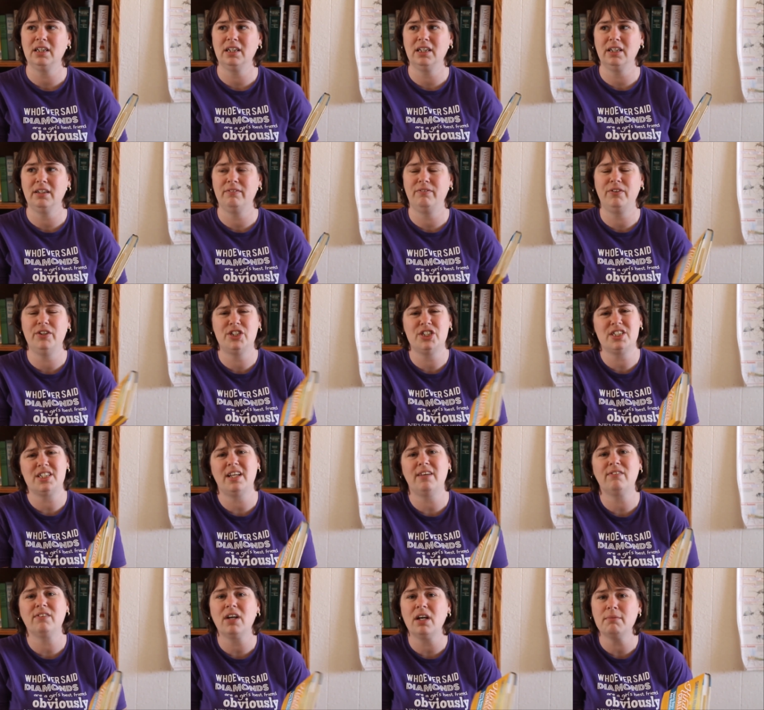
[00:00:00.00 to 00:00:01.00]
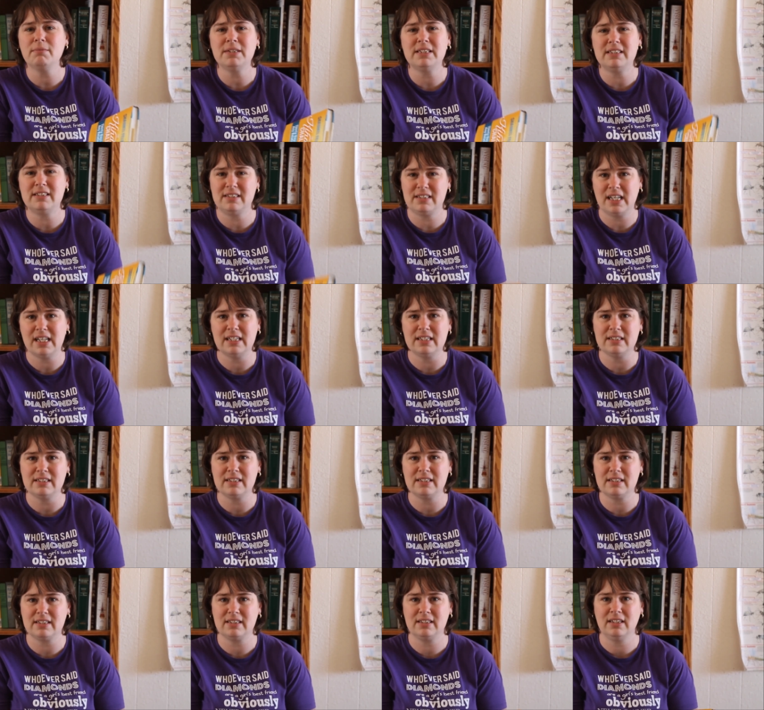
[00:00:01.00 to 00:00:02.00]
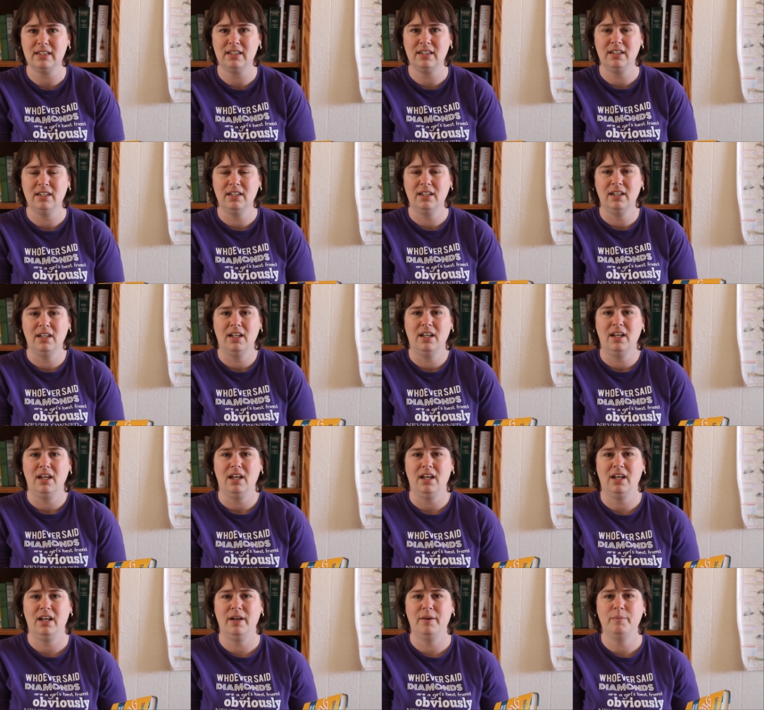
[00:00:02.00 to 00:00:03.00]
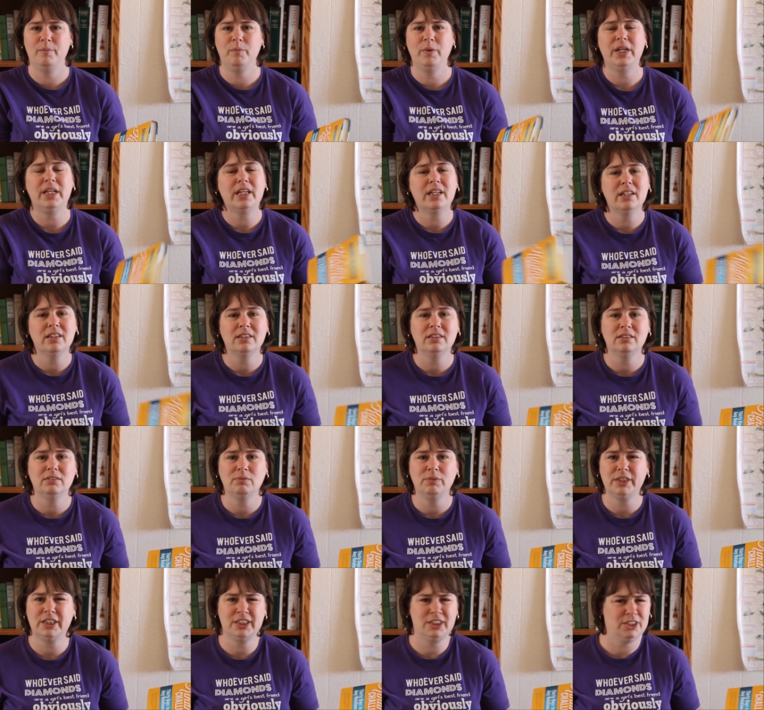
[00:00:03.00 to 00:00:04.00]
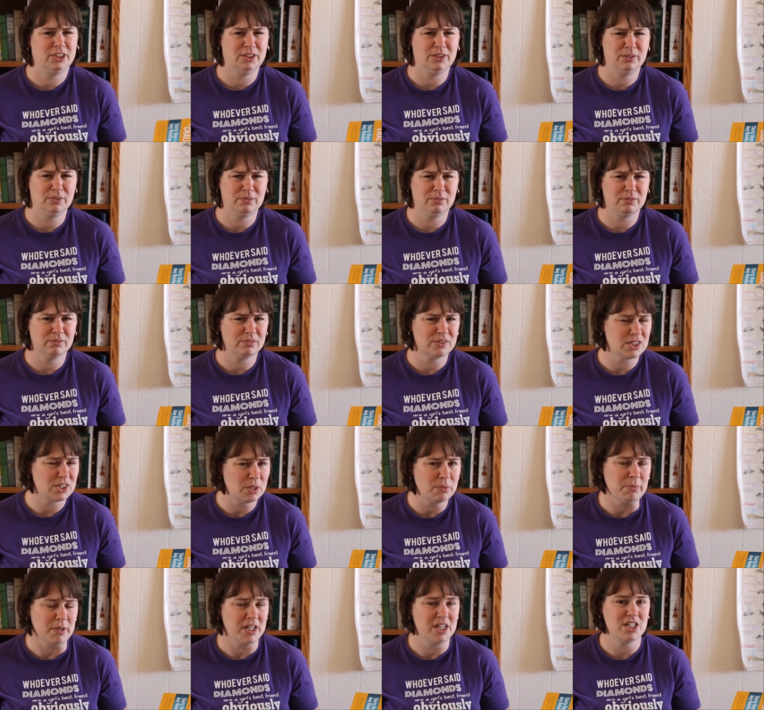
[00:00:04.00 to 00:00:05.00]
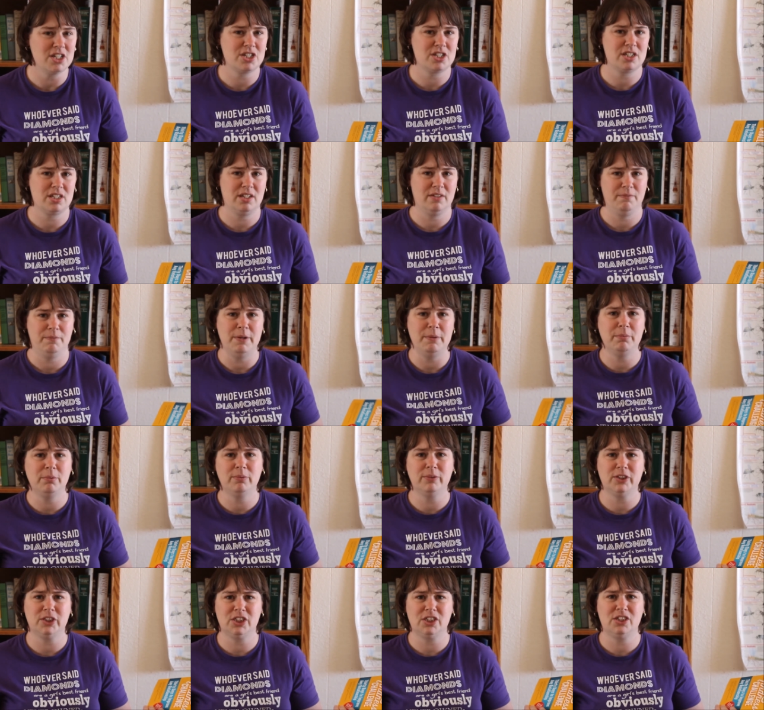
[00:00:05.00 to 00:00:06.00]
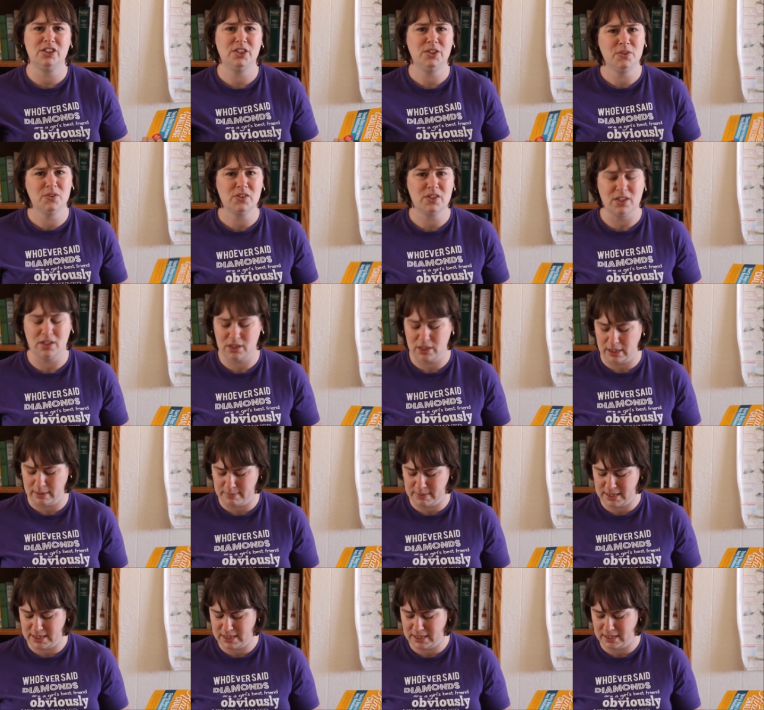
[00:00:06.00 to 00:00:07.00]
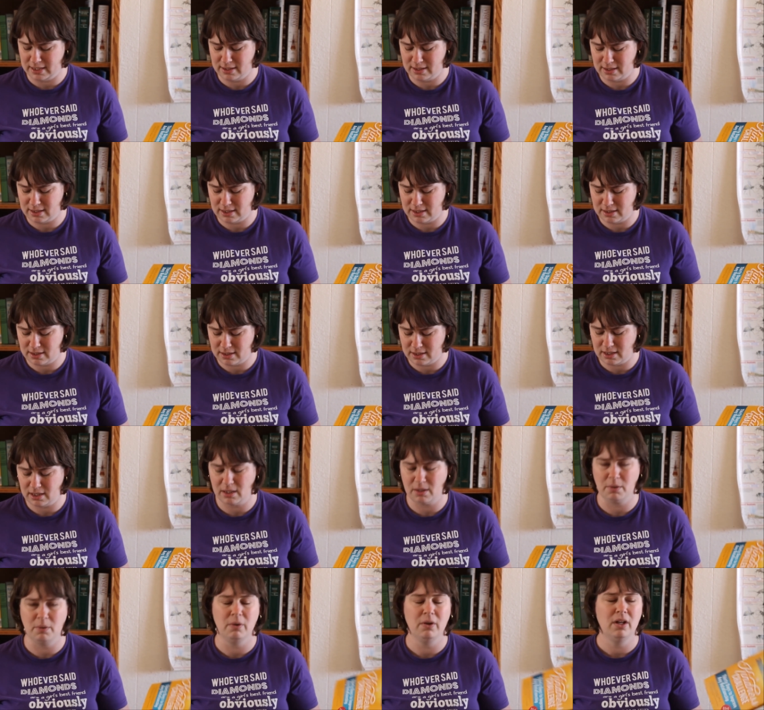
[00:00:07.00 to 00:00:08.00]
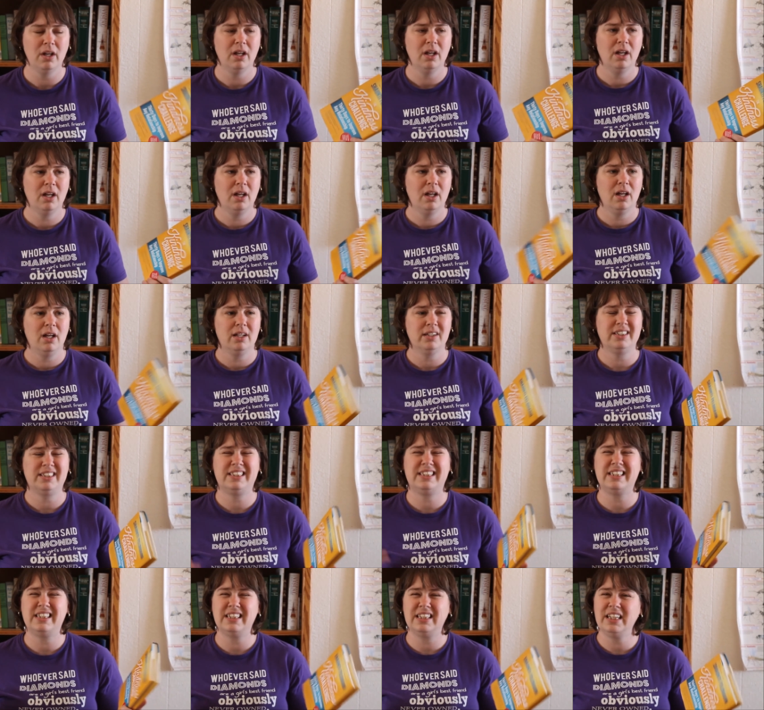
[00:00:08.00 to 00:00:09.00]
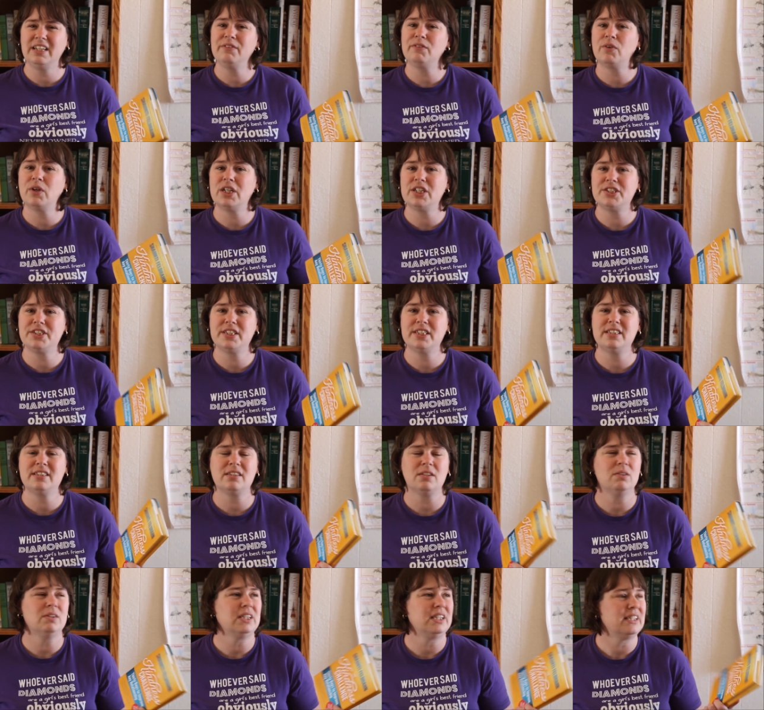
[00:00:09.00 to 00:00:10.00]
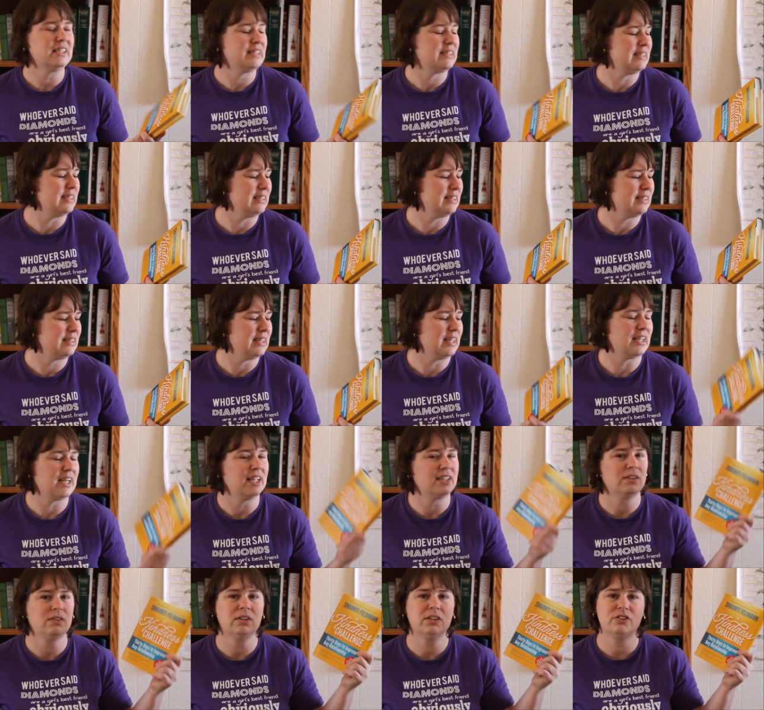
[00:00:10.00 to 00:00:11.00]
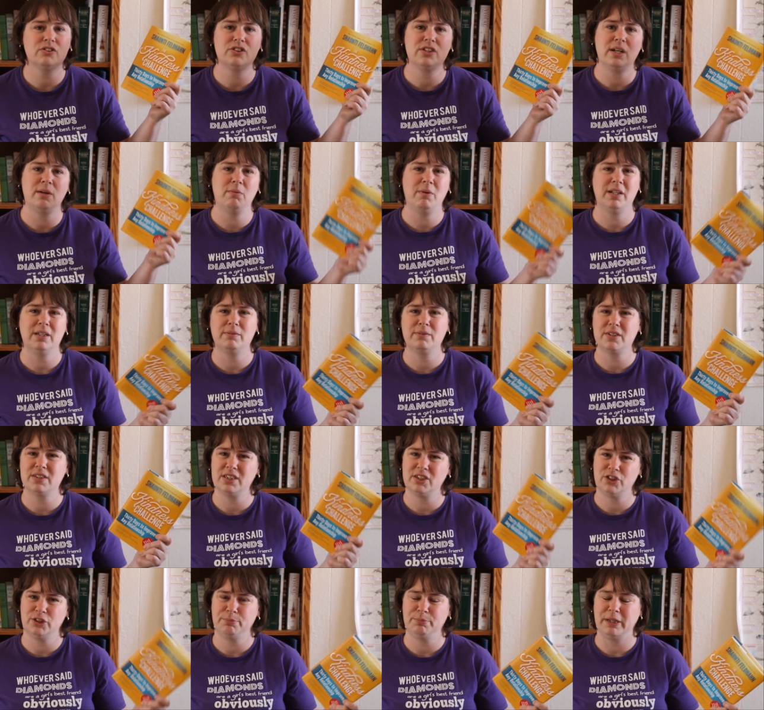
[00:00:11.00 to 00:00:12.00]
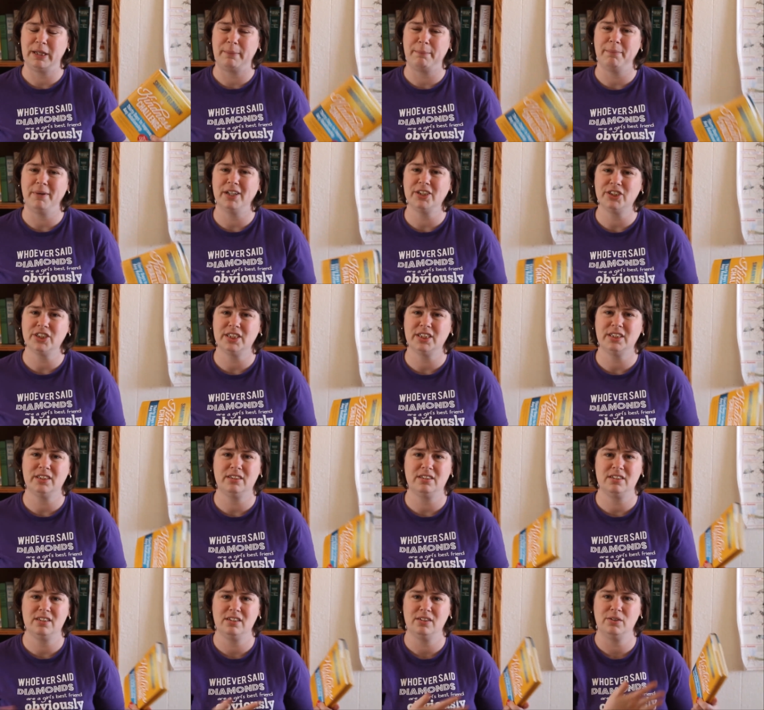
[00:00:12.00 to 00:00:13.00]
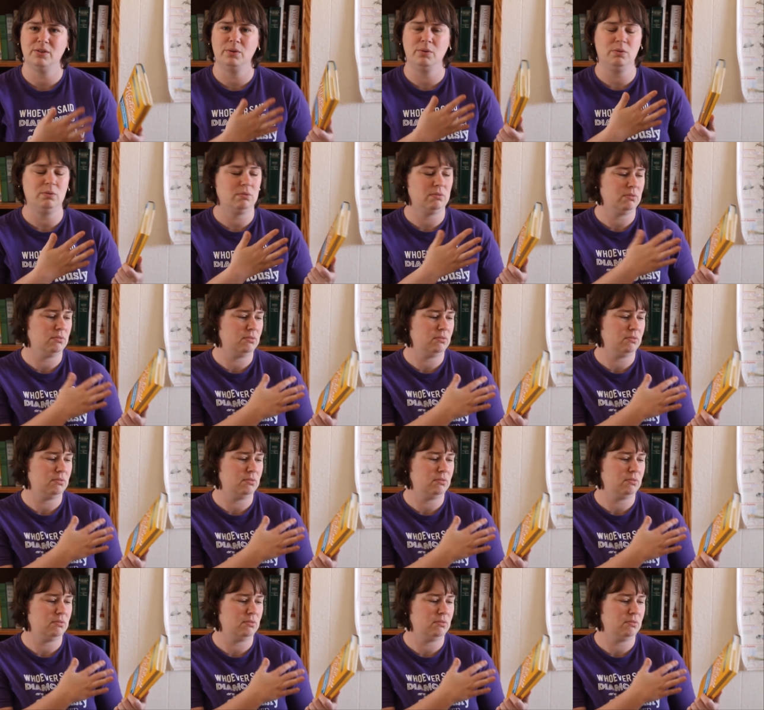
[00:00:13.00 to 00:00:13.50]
if we just have common sense, we can do so much if people would just use their common sense. And so, did it leave questions? Only in the sense that I don't understand why there was such a big budget to